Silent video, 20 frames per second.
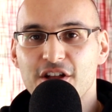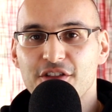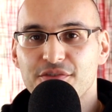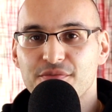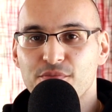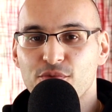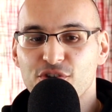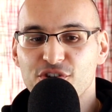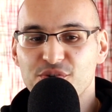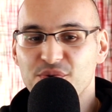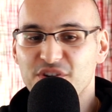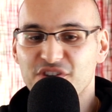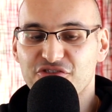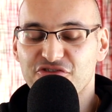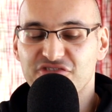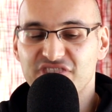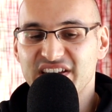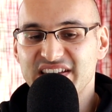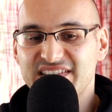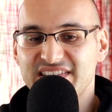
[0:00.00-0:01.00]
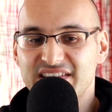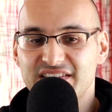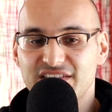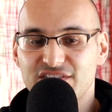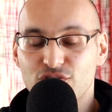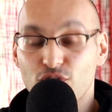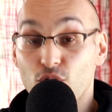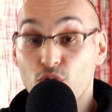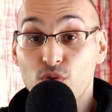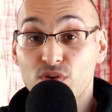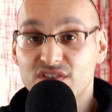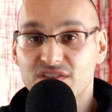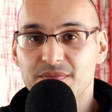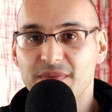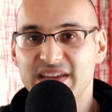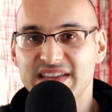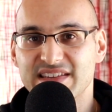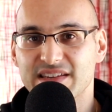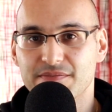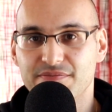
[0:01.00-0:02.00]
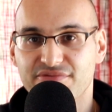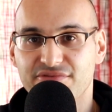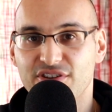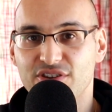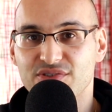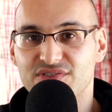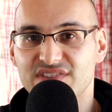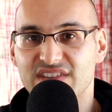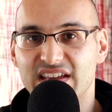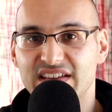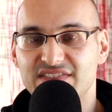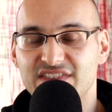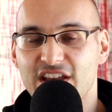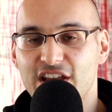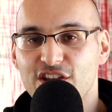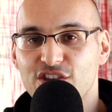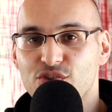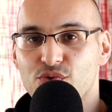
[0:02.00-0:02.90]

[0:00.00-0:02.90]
the more you are creating this automated process,